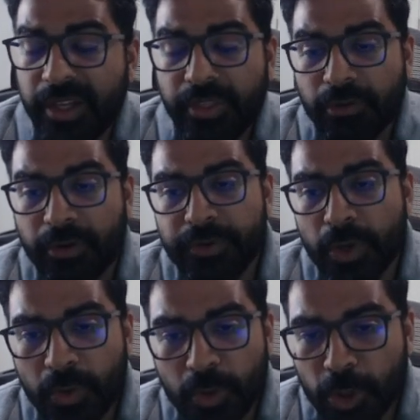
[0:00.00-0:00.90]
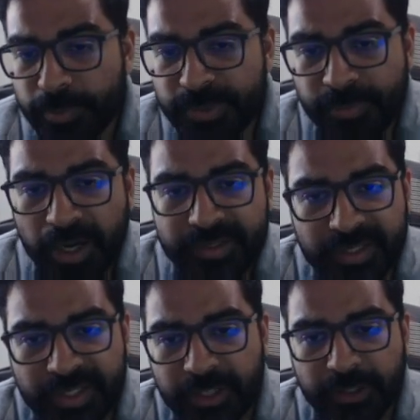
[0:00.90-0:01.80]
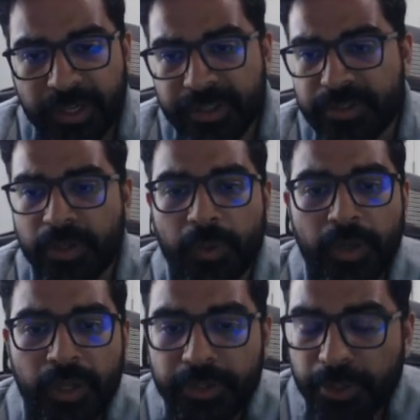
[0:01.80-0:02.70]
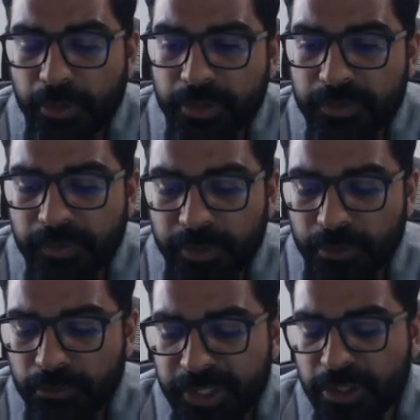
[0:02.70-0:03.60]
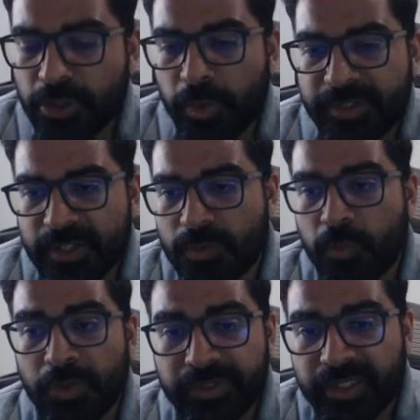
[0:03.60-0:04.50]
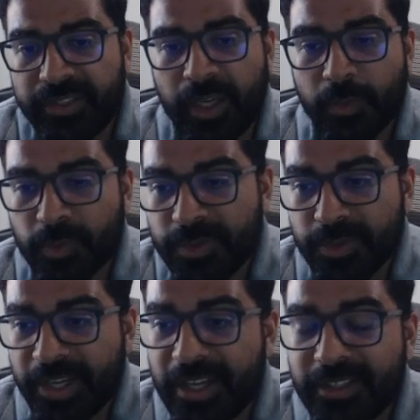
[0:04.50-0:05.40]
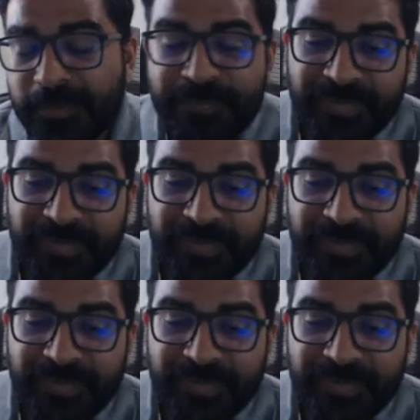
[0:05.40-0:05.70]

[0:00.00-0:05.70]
There are no herb spots in here, and so your region choices will dictate which ones you get.